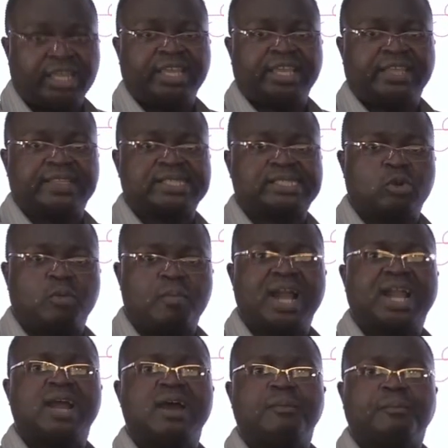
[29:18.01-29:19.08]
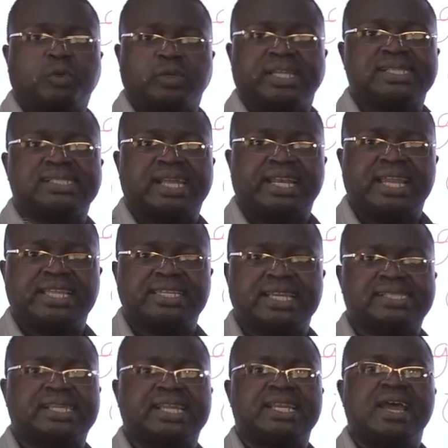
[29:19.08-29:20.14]
In the stomach, proteins are
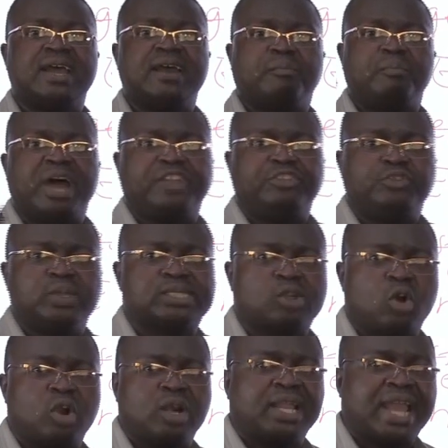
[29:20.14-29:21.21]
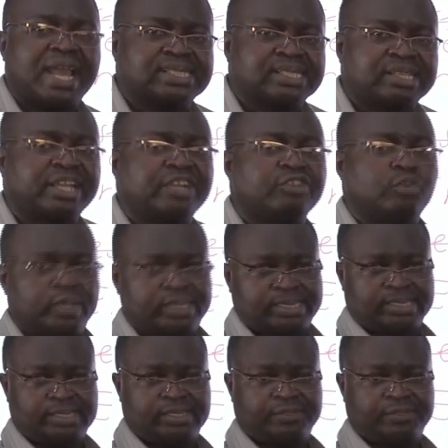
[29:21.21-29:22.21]
digested by a juice called gastric juice.